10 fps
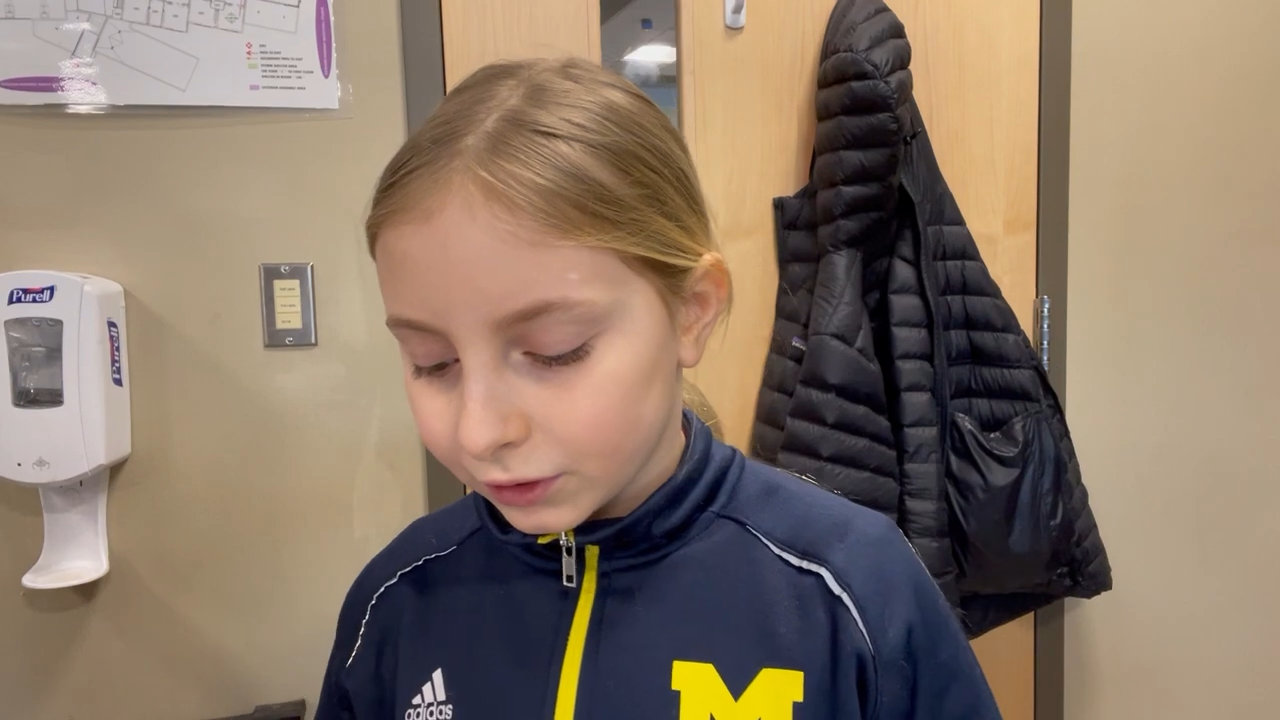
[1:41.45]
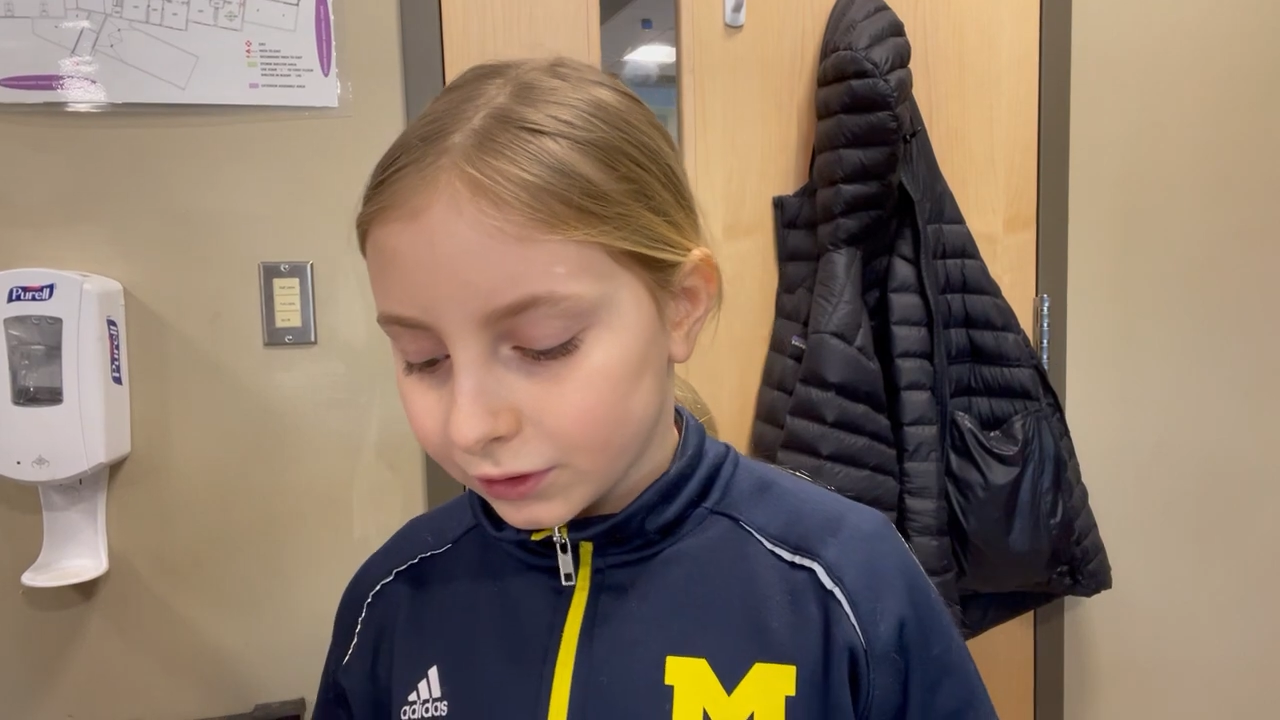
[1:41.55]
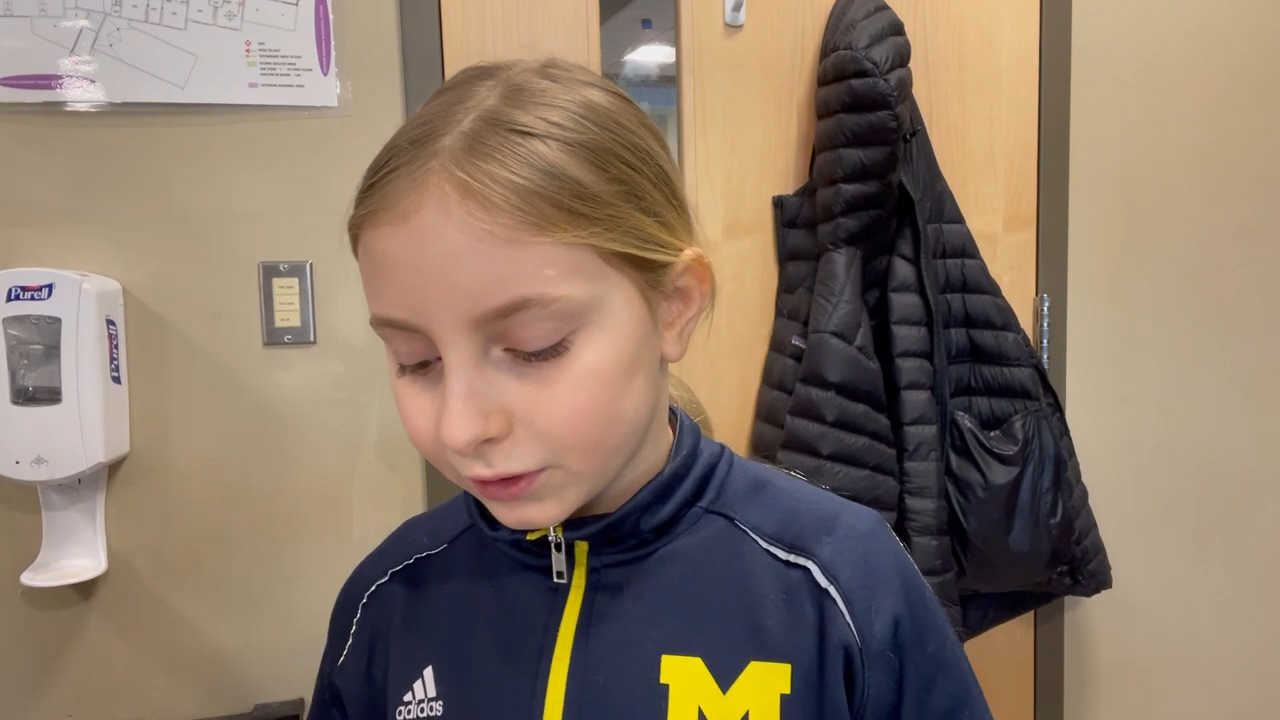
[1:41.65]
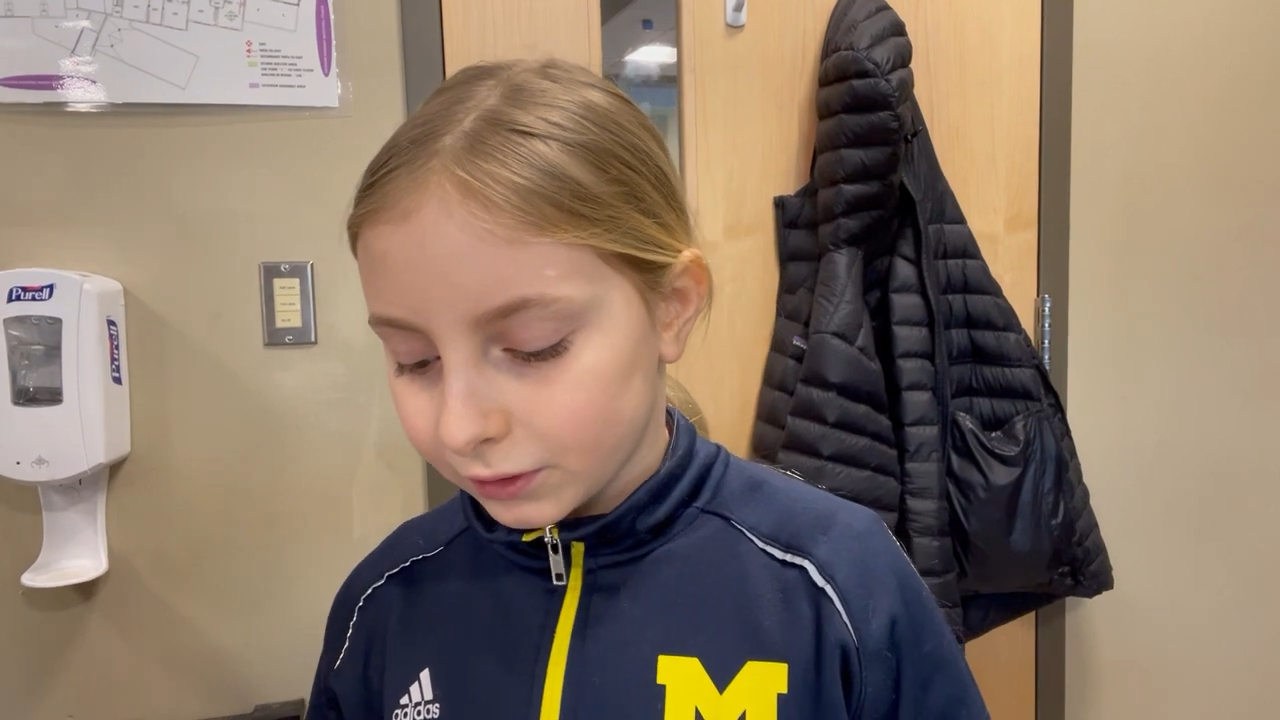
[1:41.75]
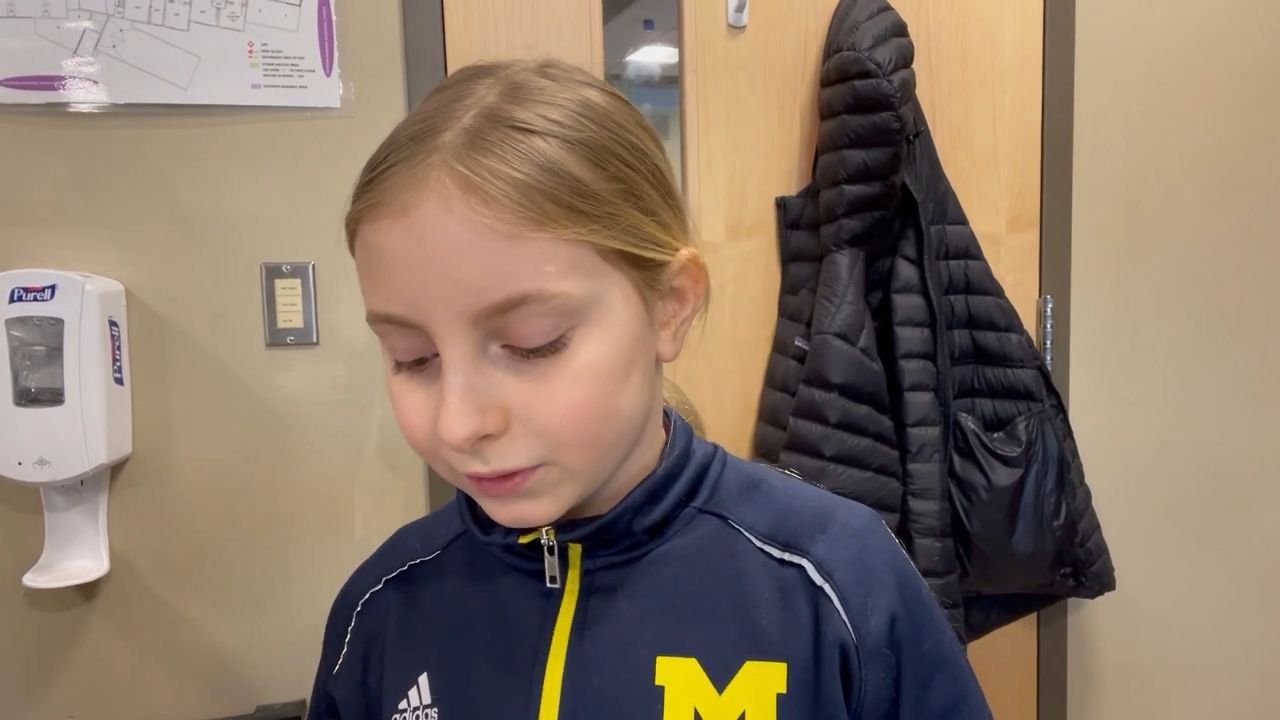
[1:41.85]

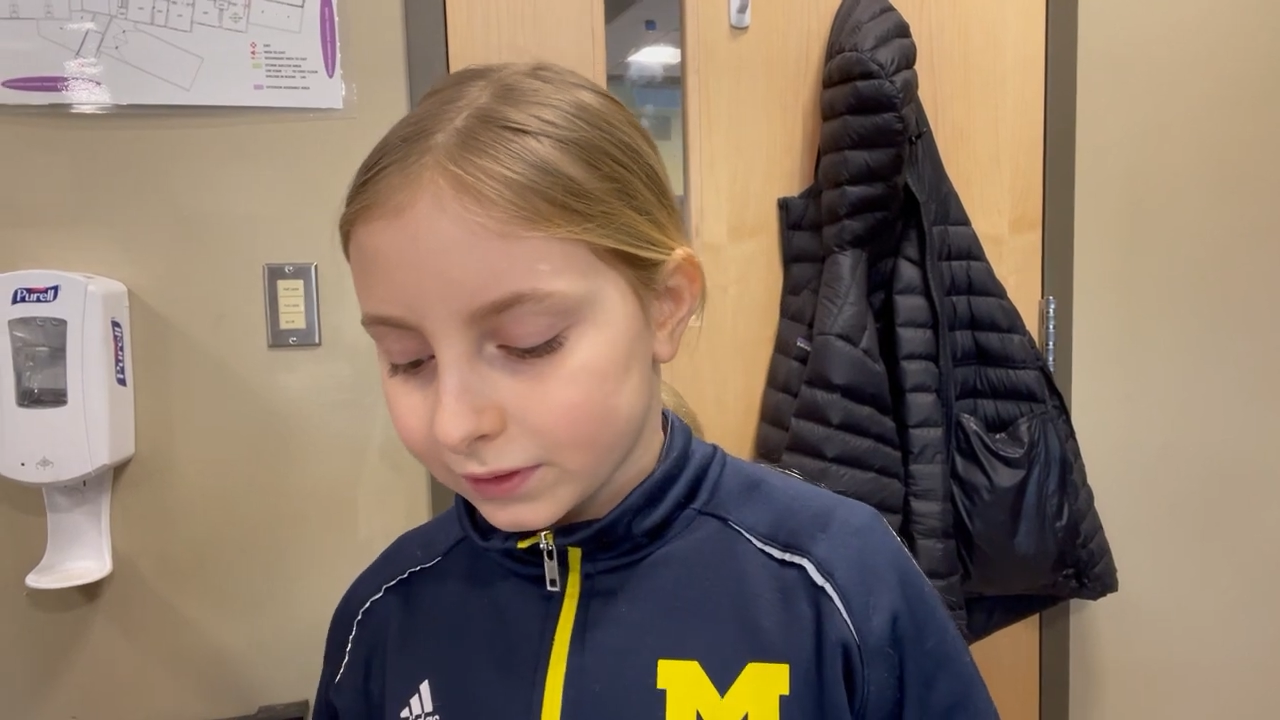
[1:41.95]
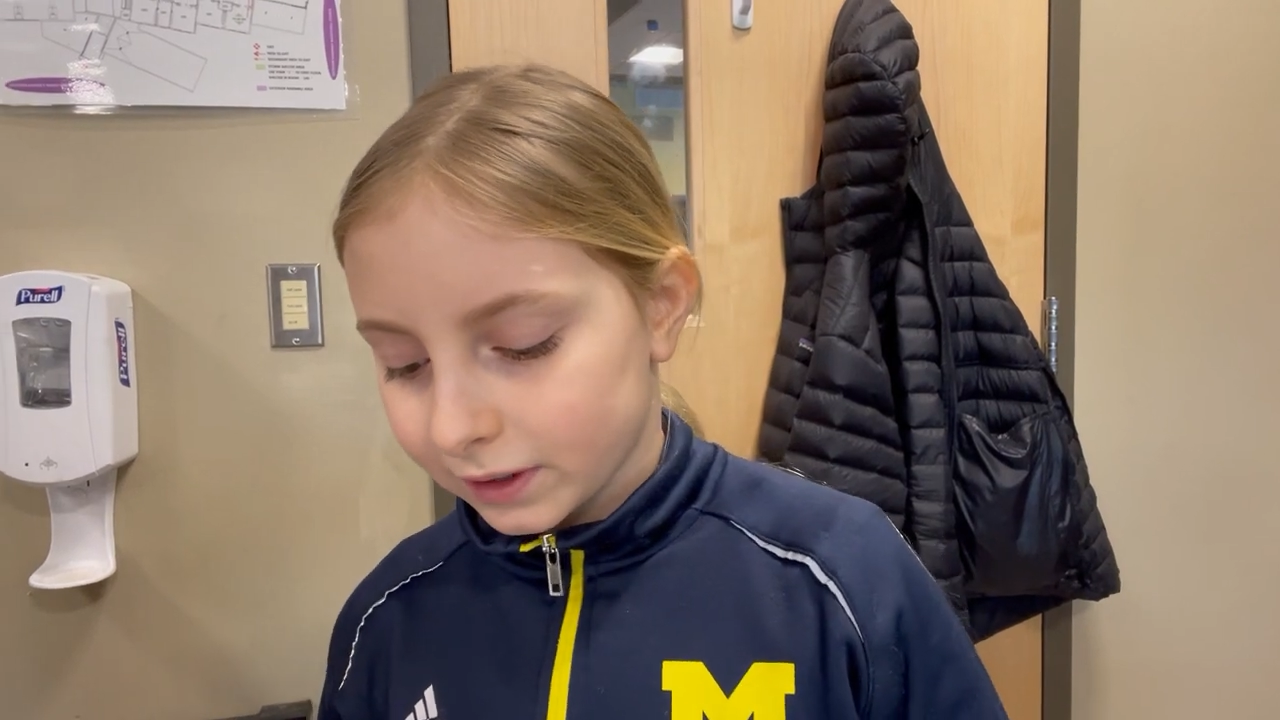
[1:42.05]
students